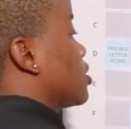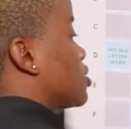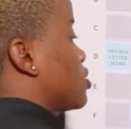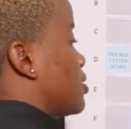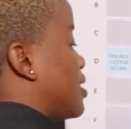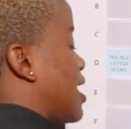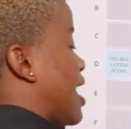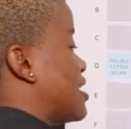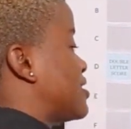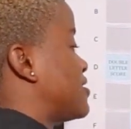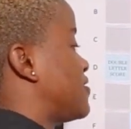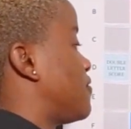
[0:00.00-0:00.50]
So
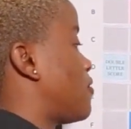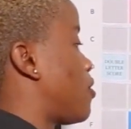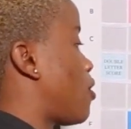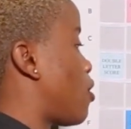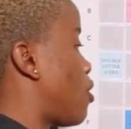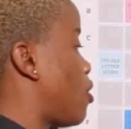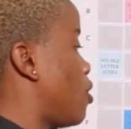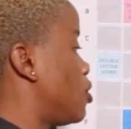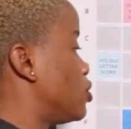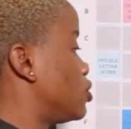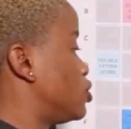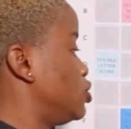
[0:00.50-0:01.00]
that's
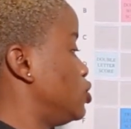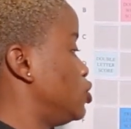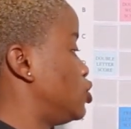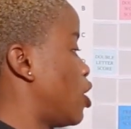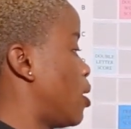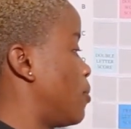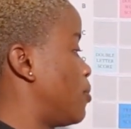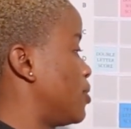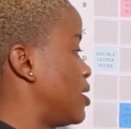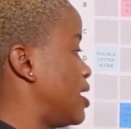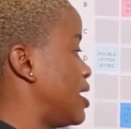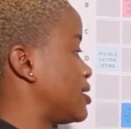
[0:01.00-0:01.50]
for
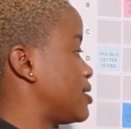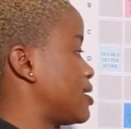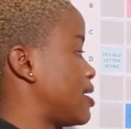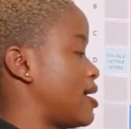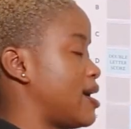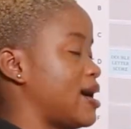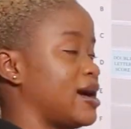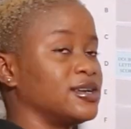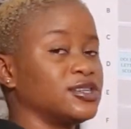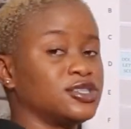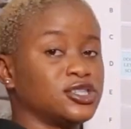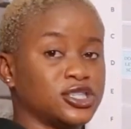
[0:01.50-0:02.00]
double letter
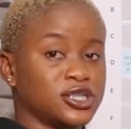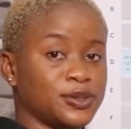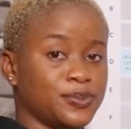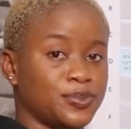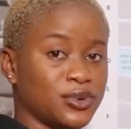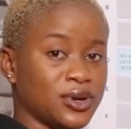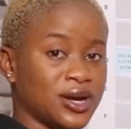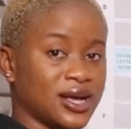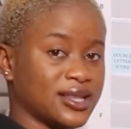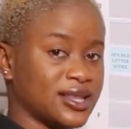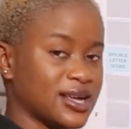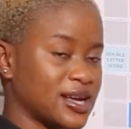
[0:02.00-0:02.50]
and
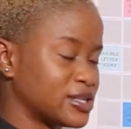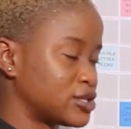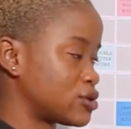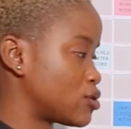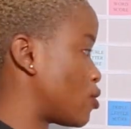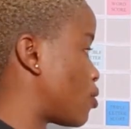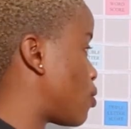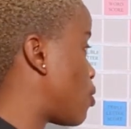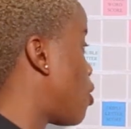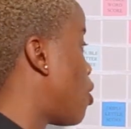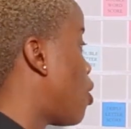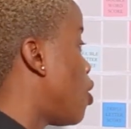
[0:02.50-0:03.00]
triple letter
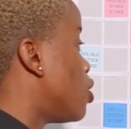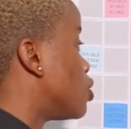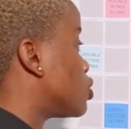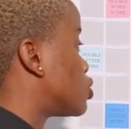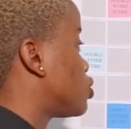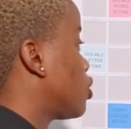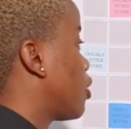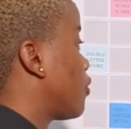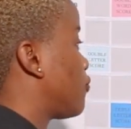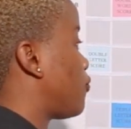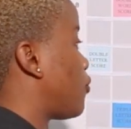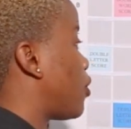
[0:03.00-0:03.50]
score.
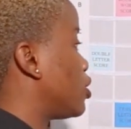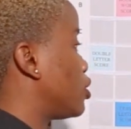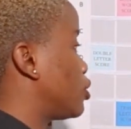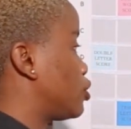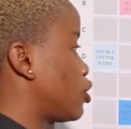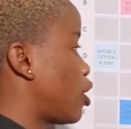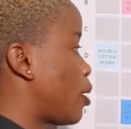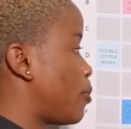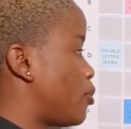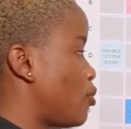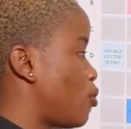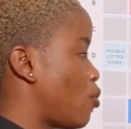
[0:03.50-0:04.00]
So for
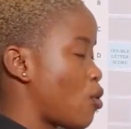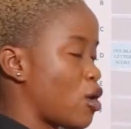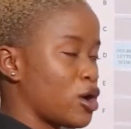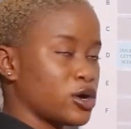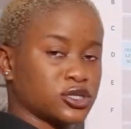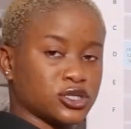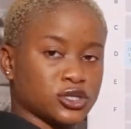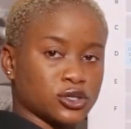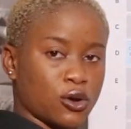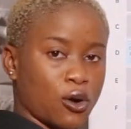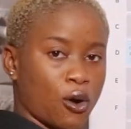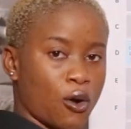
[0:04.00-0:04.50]
double word
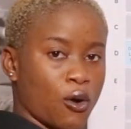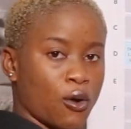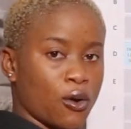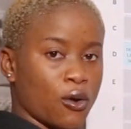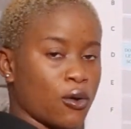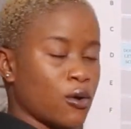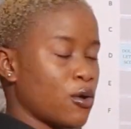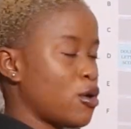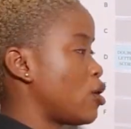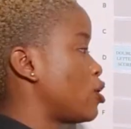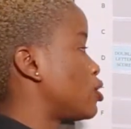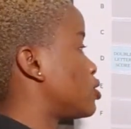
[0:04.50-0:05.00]
score,
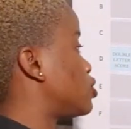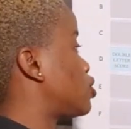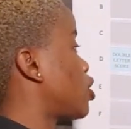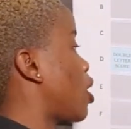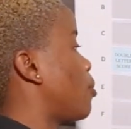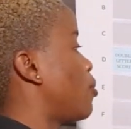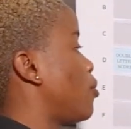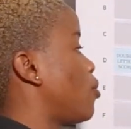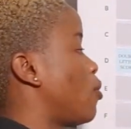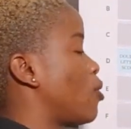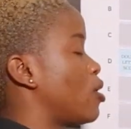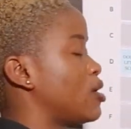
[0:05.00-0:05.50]

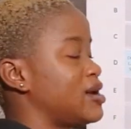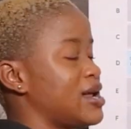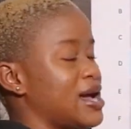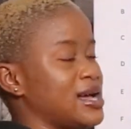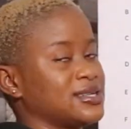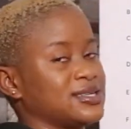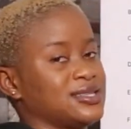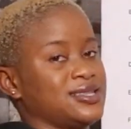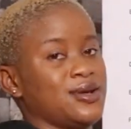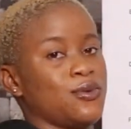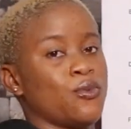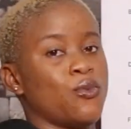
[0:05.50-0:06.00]
double word,
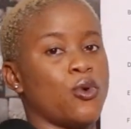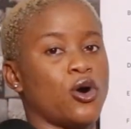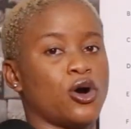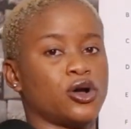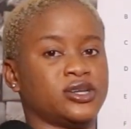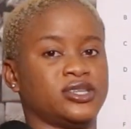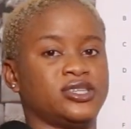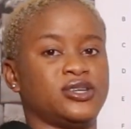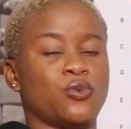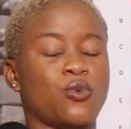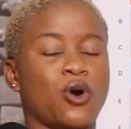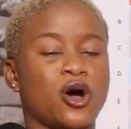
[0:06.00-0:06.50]
that's the
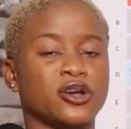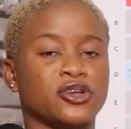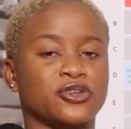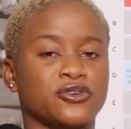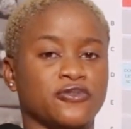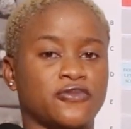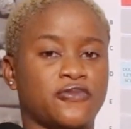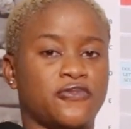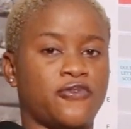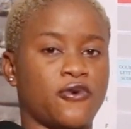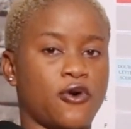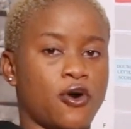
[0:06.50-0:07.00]
word
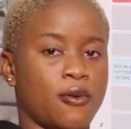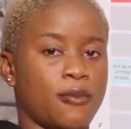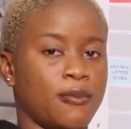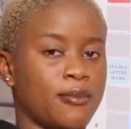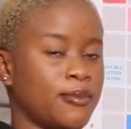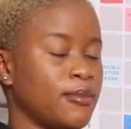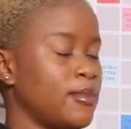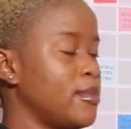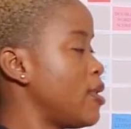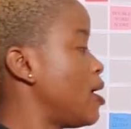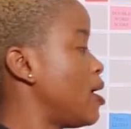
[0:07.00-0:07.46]
you form